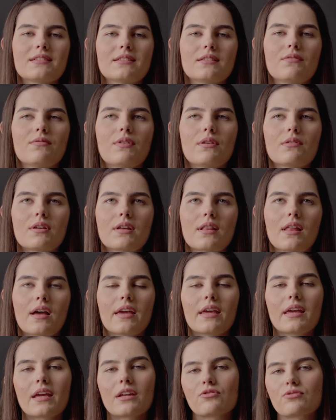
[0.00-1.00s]
it a very
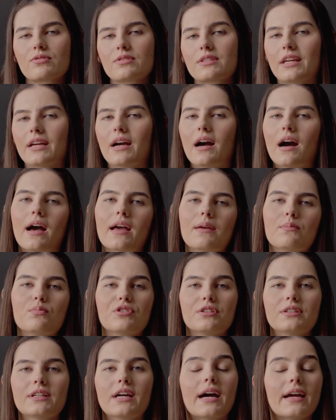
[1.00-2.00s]
interesting
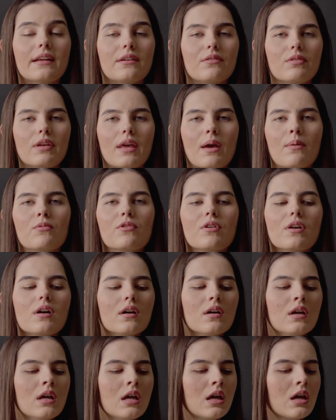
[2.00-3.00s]
hybrid kind of
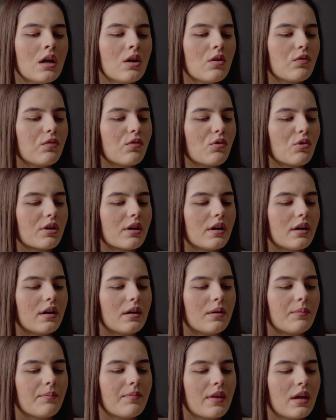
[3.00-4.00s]
camera
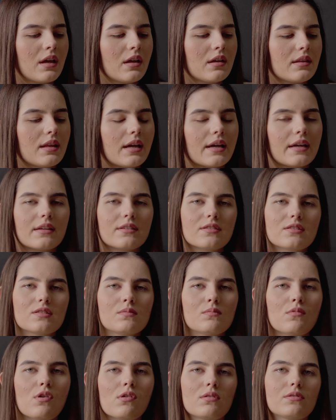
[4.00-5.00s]
for like
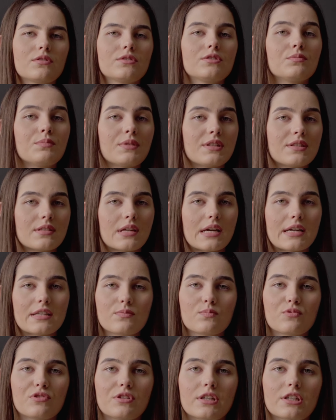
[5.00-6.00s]
smaller to
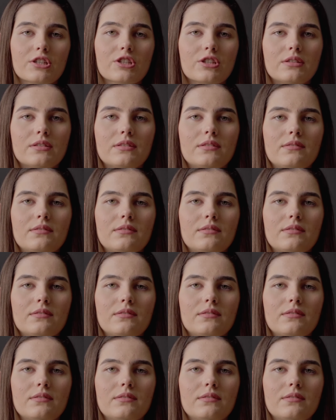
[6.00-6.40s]
mid-sized production.